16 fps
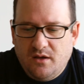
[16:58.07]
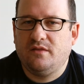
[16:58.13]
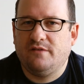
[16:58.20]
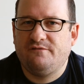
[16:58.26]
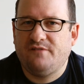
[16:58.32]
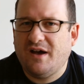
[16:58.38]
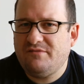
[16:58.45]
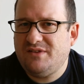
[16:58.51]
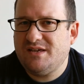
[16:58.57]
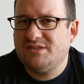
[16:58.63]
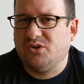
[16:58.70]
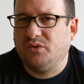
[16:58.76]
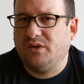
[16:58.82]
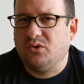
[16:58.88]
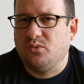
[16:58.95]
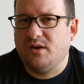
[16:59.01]
The 5D is
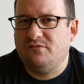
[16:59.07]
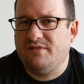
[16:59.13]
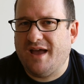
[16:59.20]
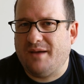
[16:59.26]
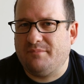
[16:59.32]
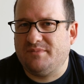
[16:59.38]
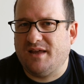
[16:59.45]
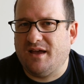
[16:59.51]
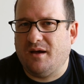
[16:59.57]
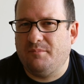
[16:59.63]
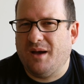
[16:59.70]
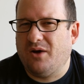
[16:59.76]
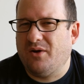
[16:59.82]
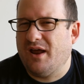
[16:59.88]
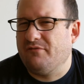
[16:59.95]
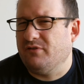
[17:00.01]
only revamped
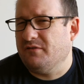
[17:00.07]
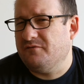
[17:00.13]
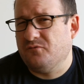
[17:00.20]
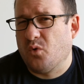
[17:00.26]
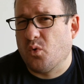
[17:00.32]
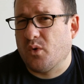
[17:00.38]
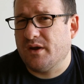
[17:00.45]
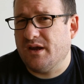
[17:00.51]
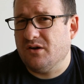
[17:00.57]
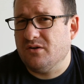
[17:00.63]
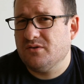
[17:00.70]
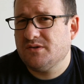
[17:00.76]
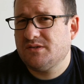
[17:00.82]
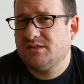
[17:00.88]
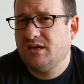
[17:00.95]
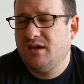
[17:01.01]
about every 4
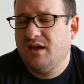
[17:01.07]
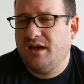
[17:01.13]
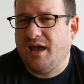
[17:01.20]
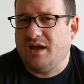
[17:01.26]
years,